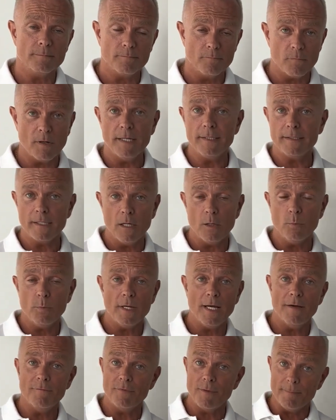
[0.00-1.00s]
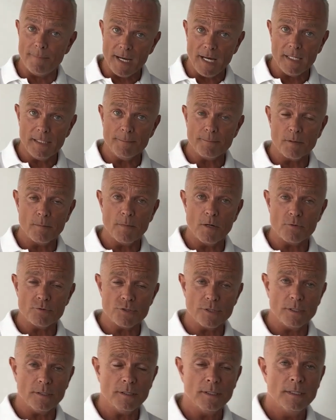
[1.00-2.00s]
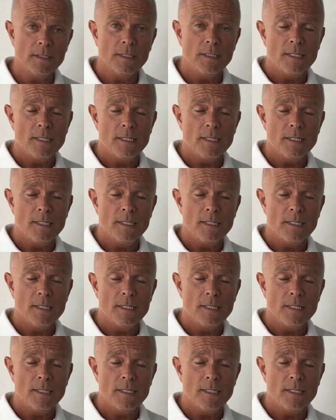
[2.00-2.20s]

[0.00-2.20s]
Right now we have the Bali promotion